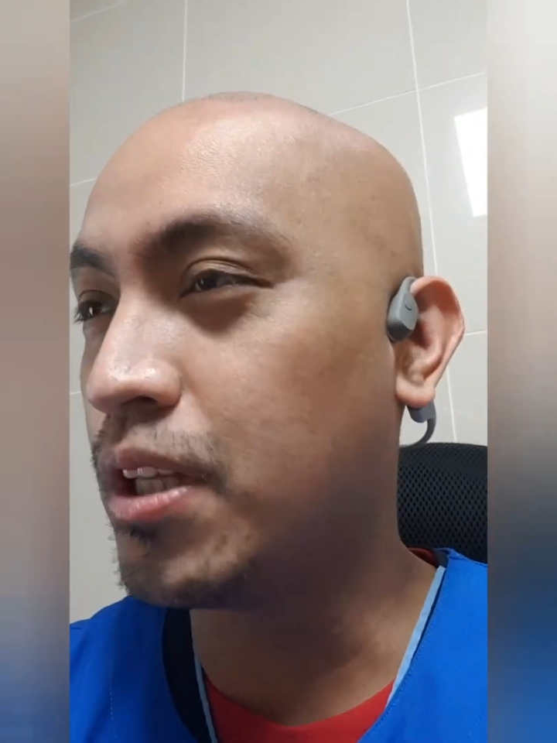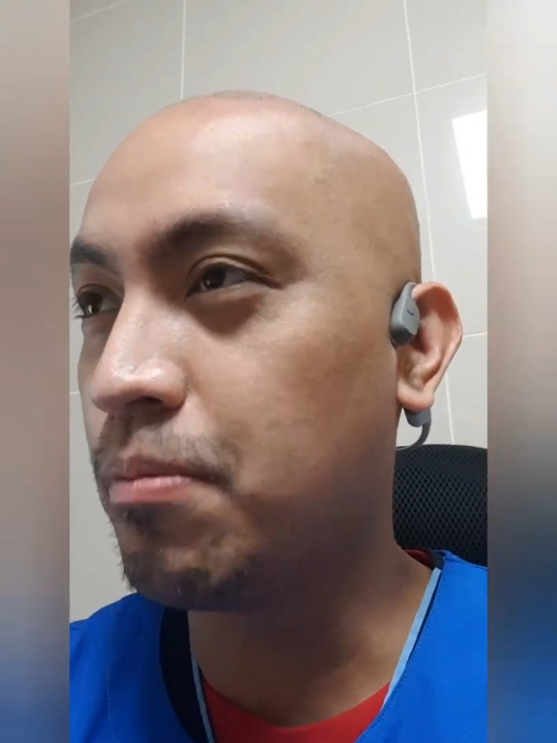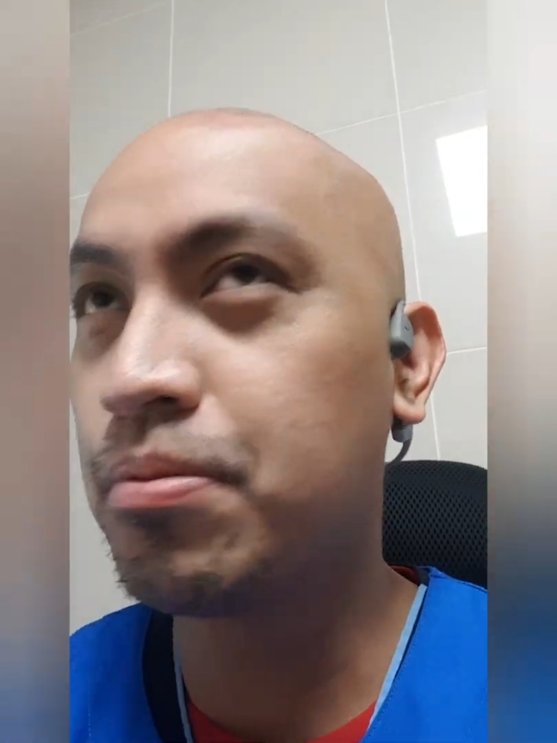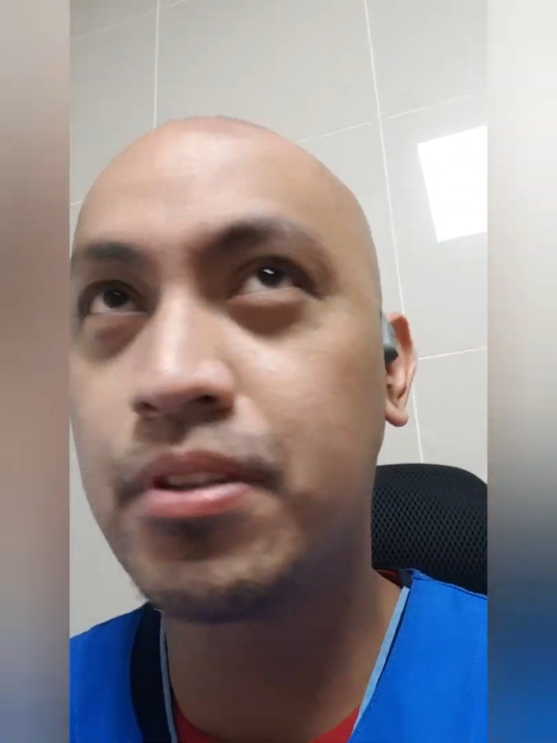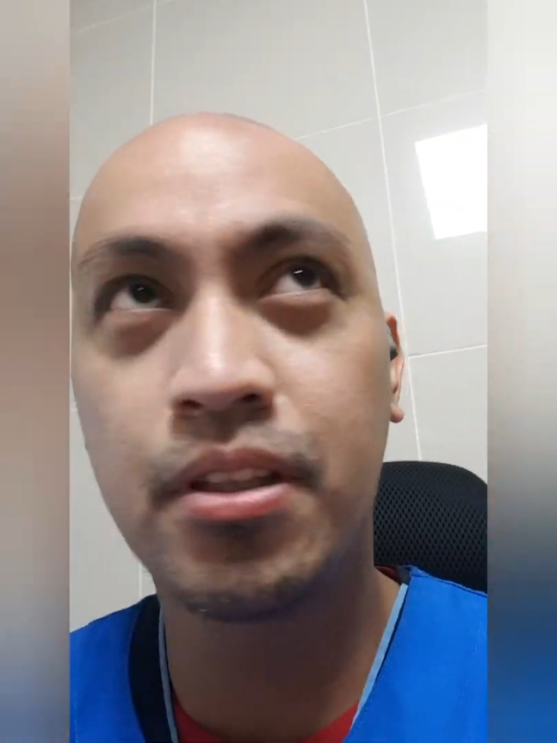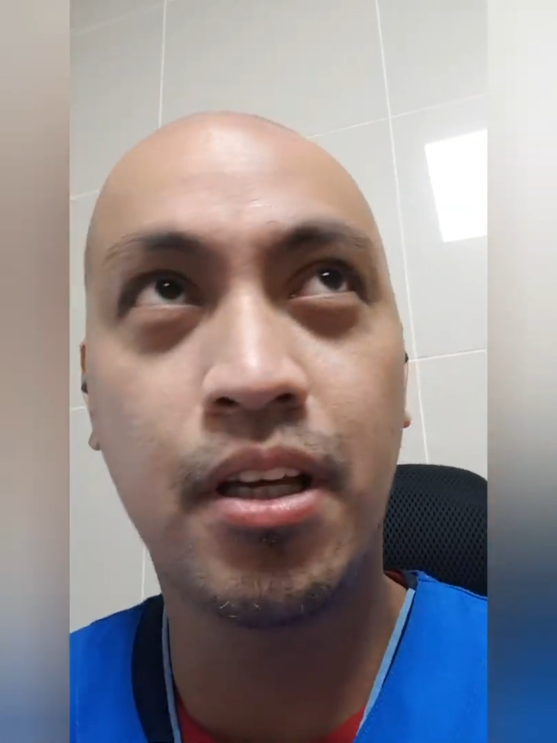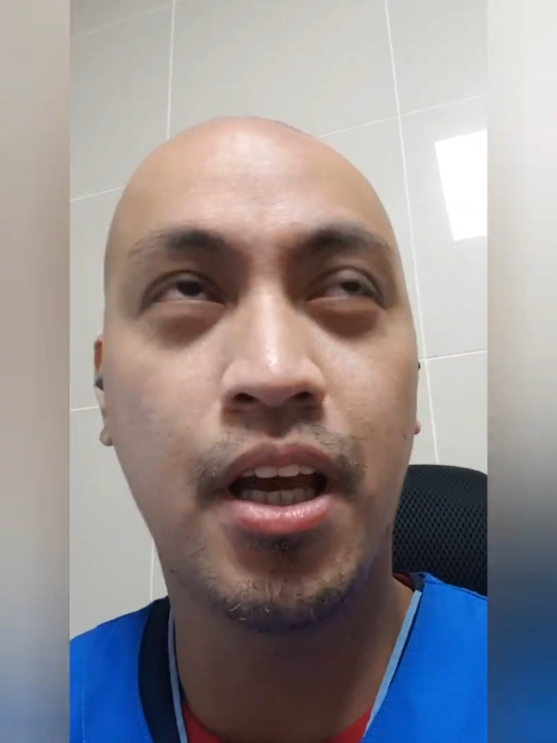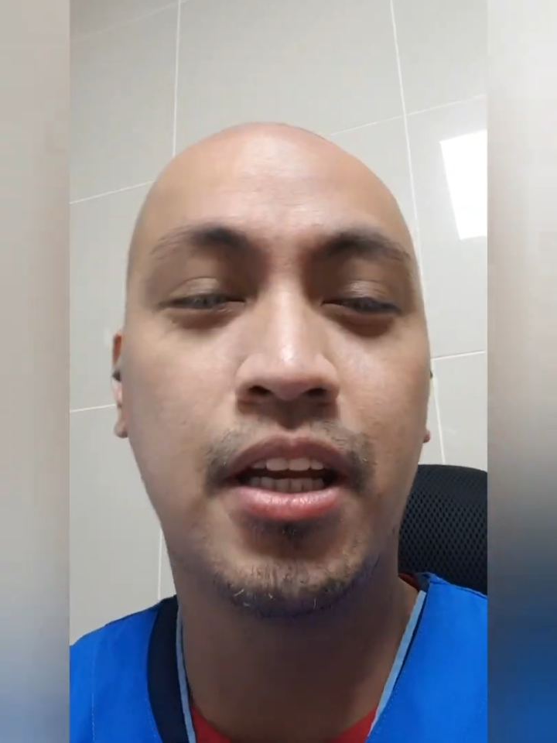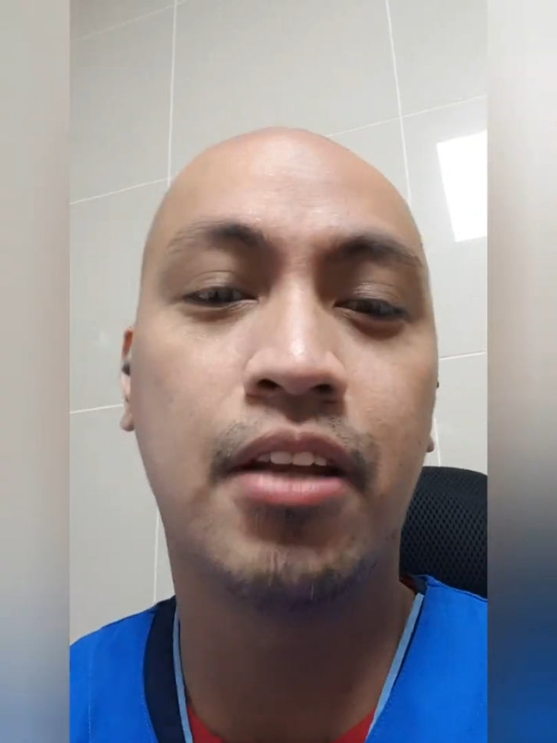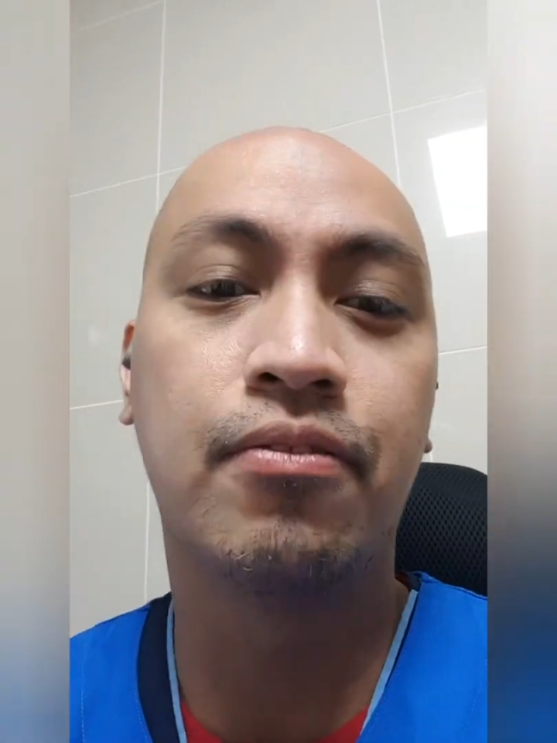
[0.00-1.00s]
tips
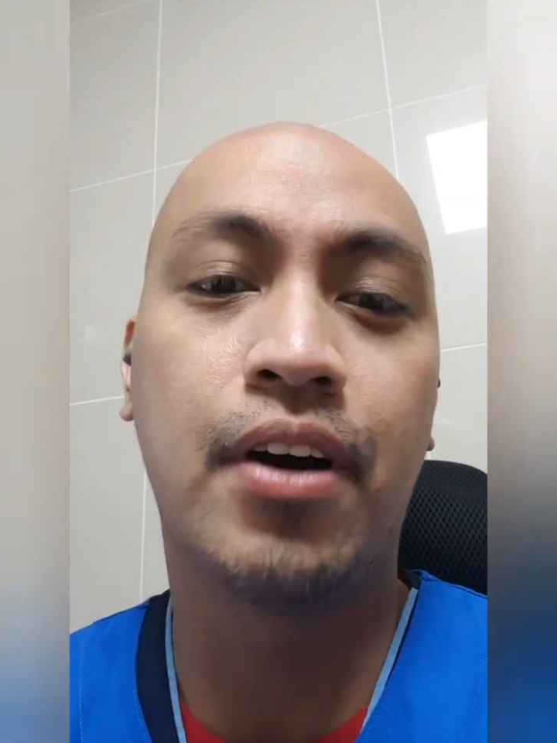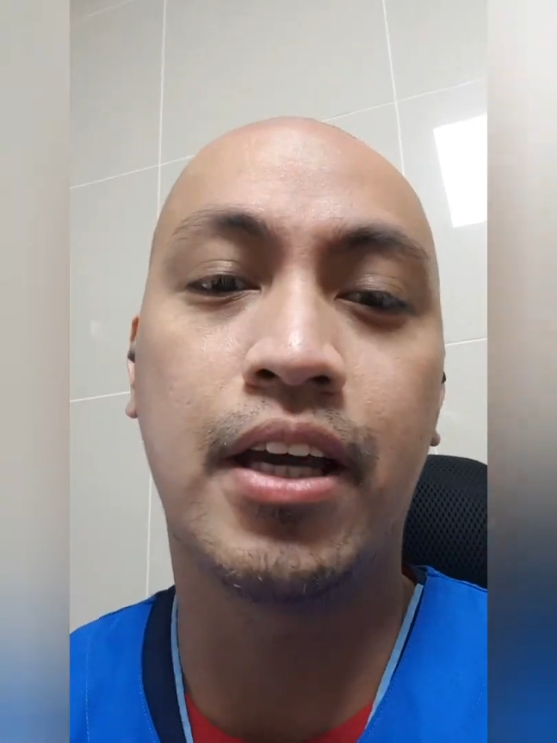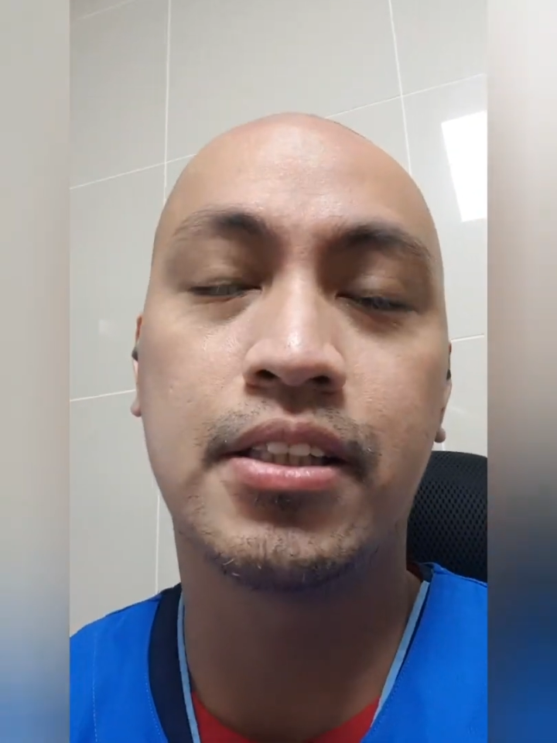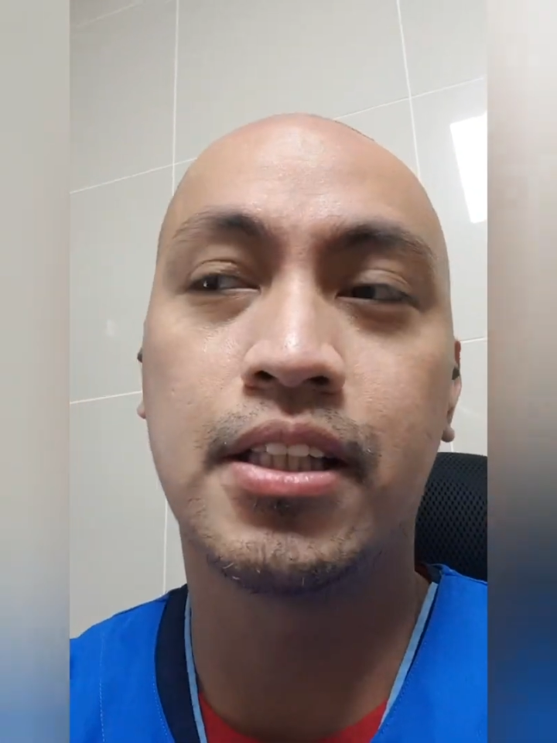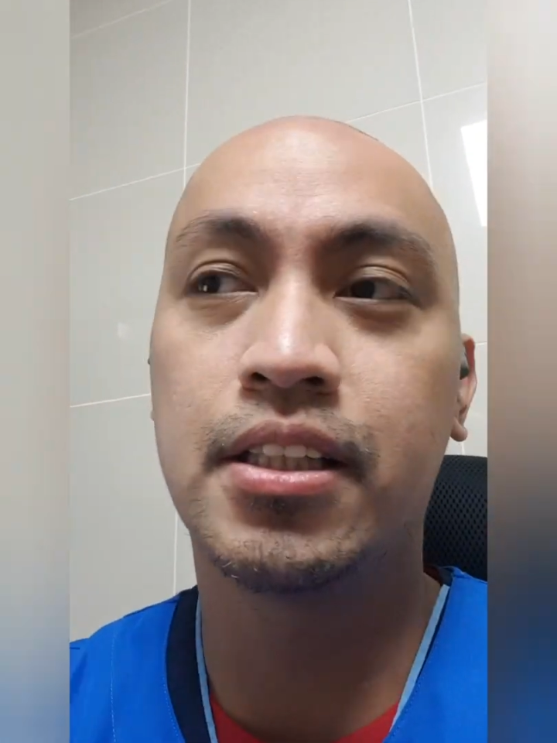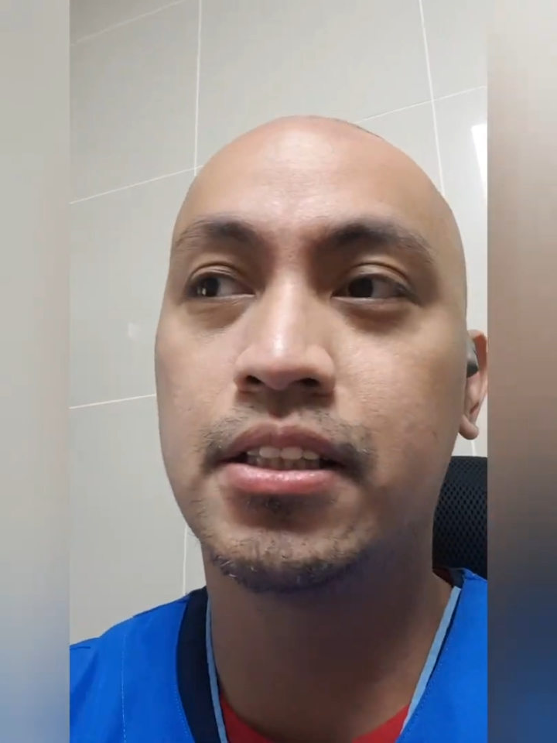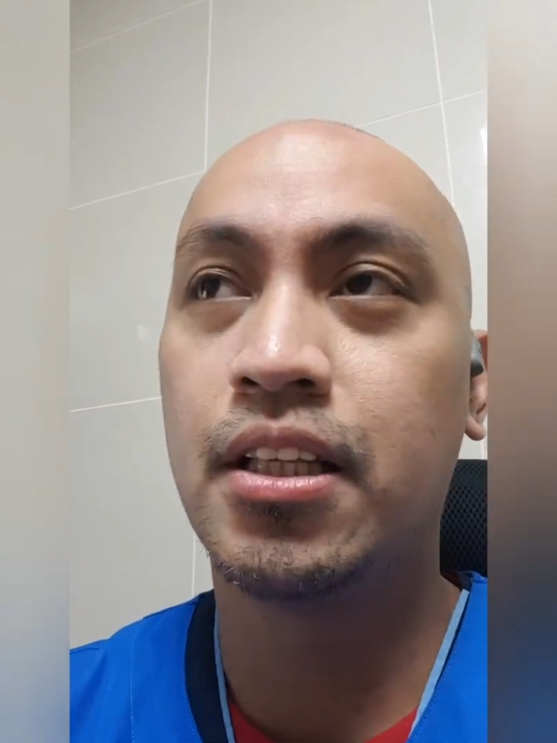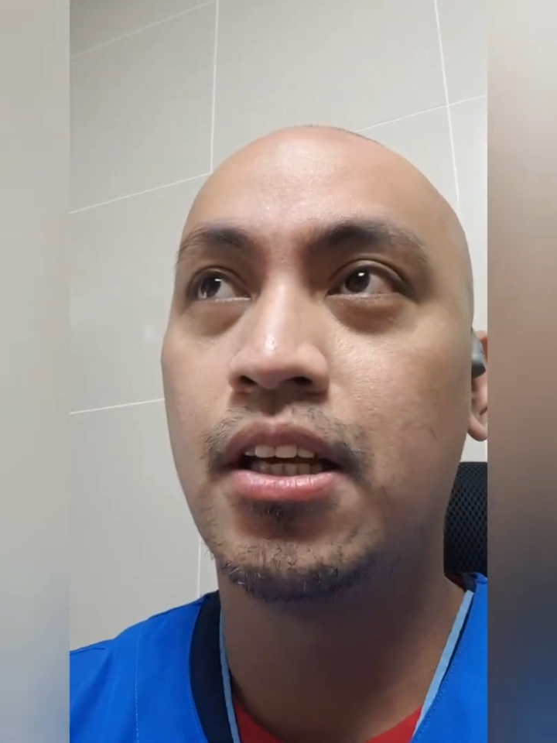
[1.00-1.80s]
and advices